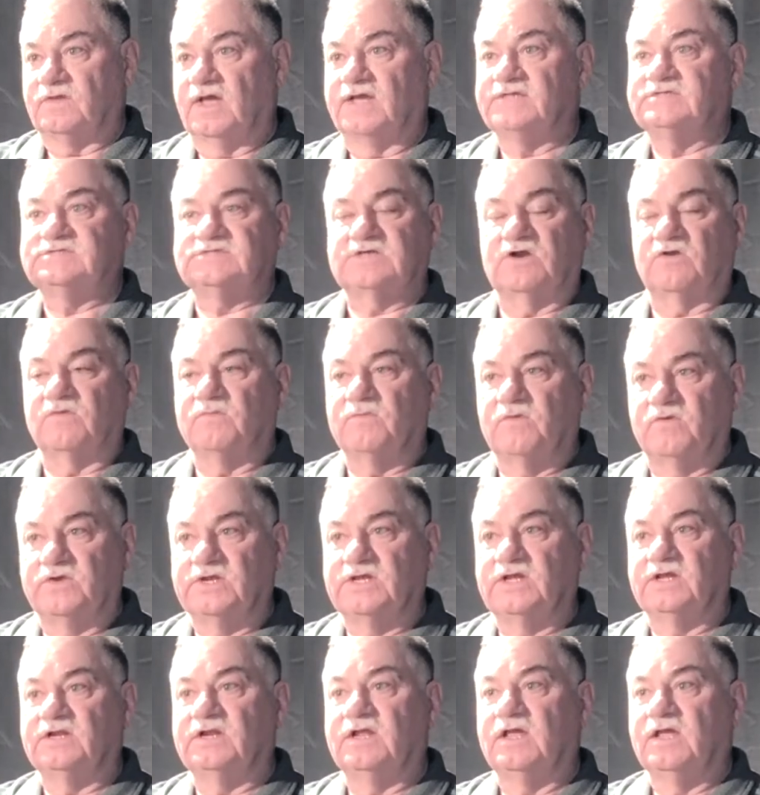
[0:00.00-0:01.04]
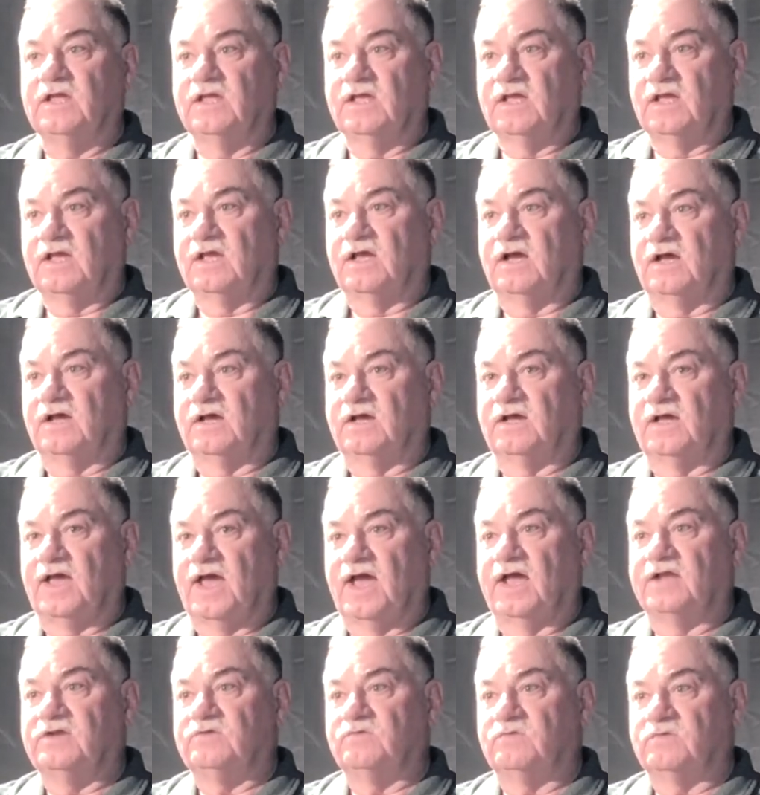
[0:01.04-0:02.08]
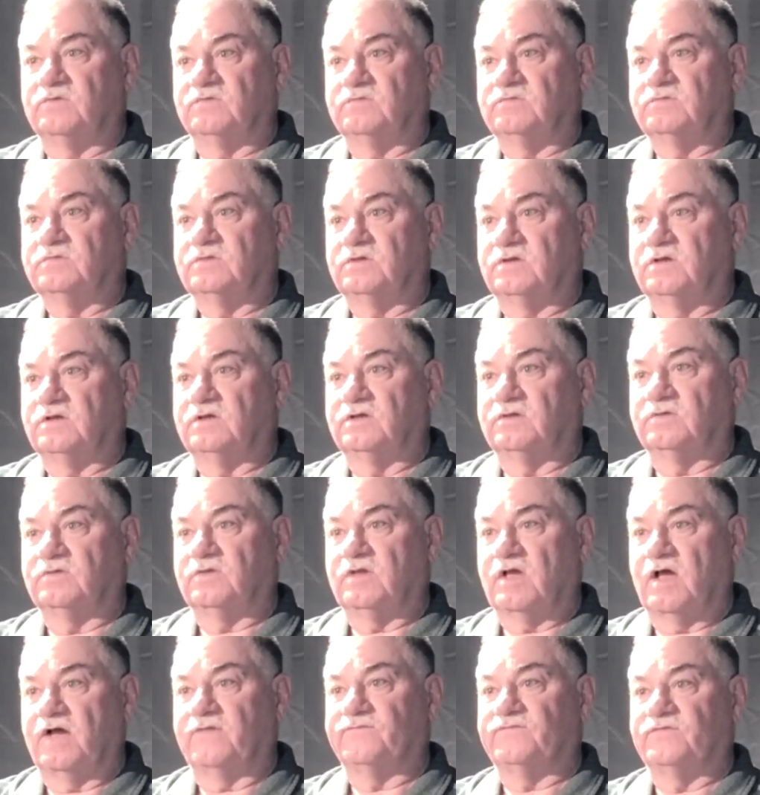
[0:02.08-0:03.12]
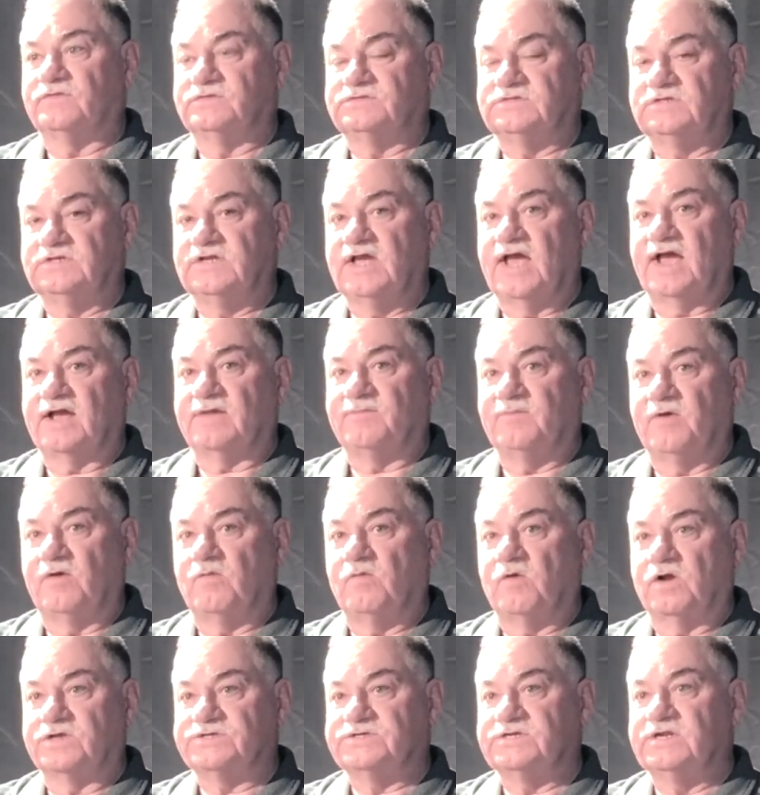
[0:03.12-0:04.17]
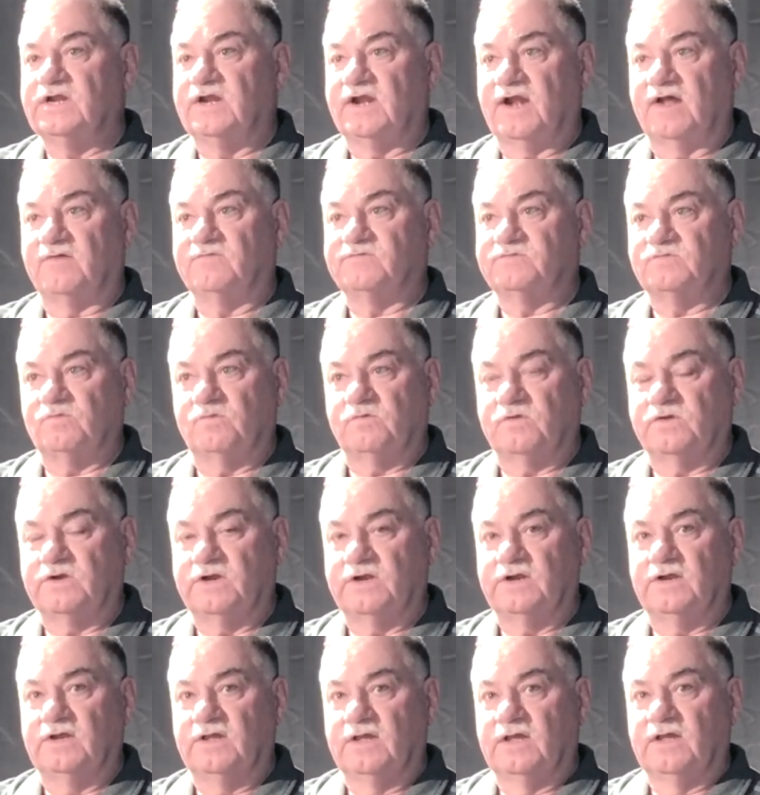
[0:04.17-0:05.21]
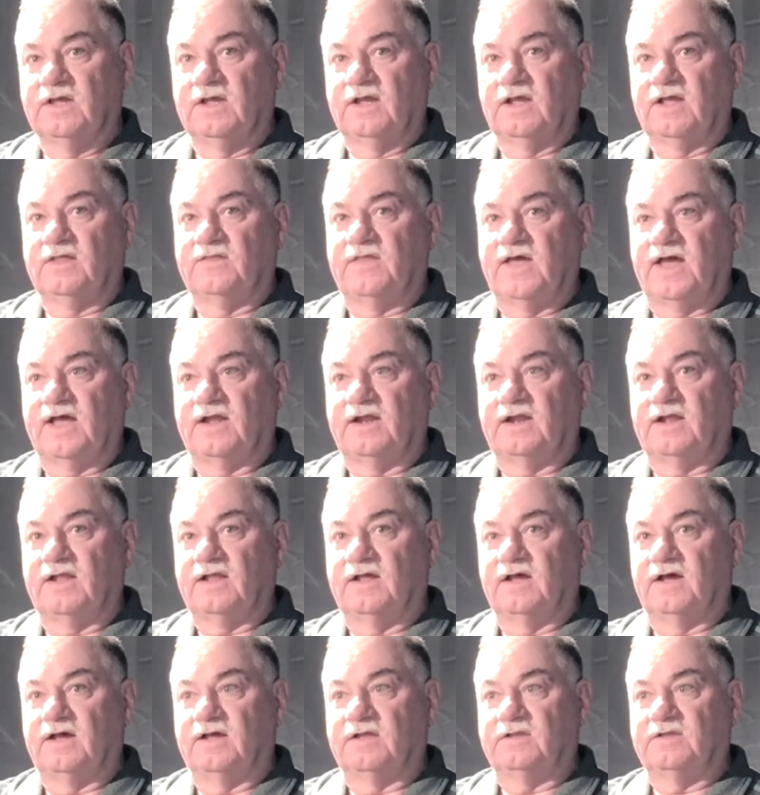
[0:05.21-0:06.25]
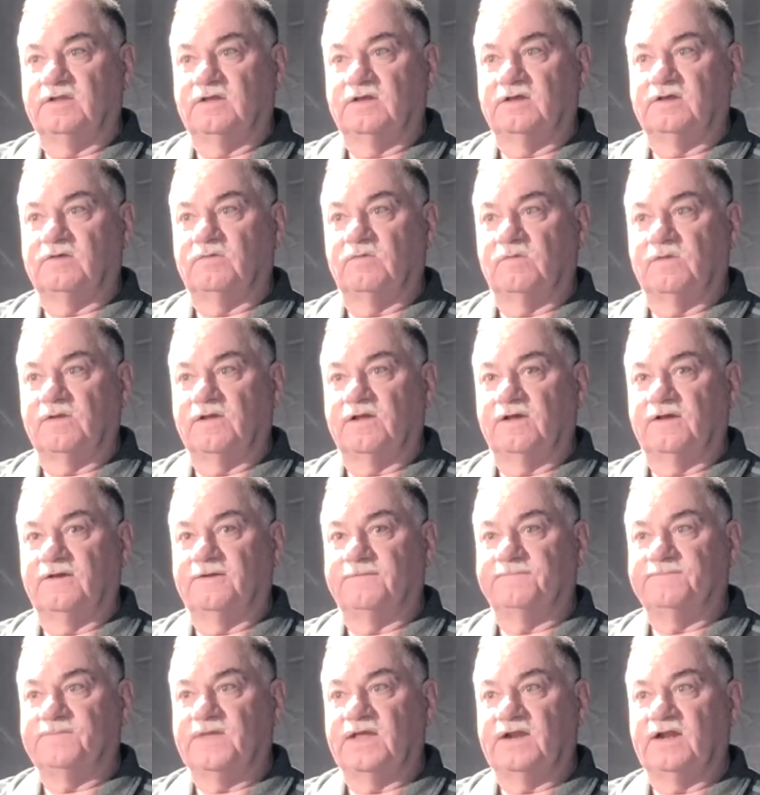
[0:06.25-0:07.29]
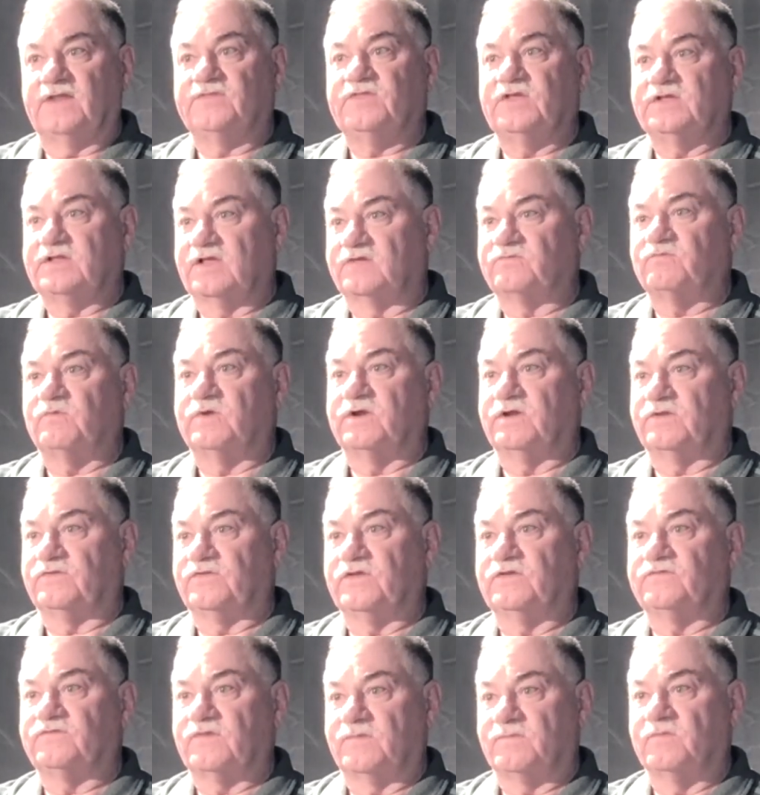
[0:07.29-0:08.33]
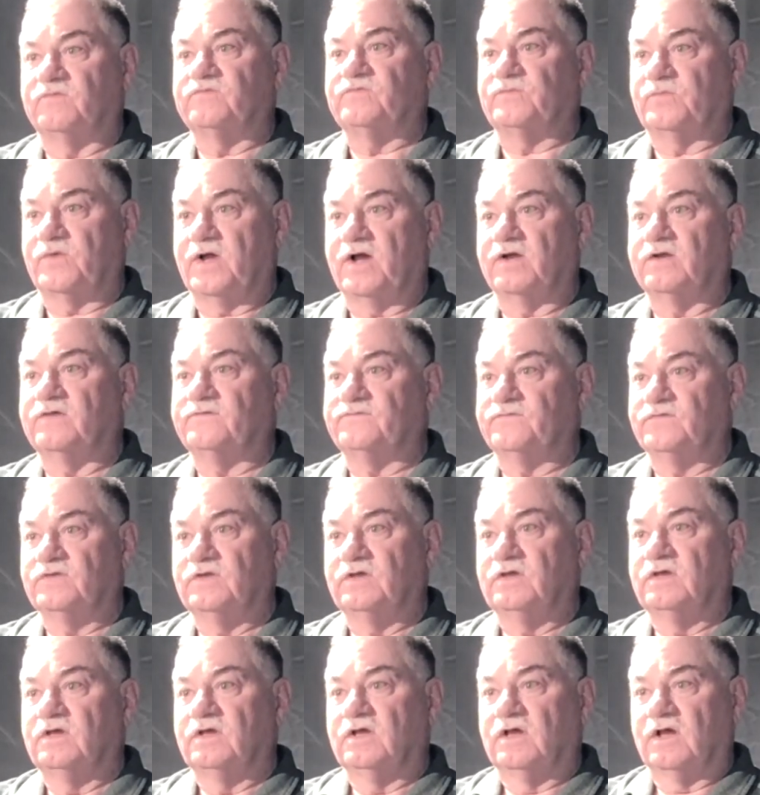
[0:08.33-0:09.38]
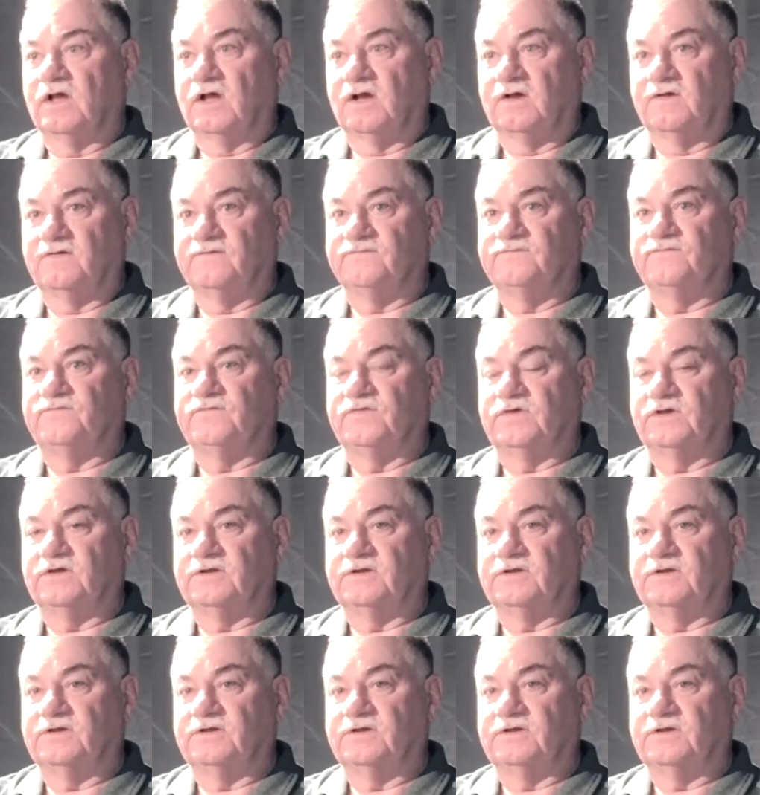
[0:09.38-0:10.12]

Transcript: nice ceremony and annual conference in Yakima, Washington, and I was awarded that. And I think that's one of the things I'm most proud of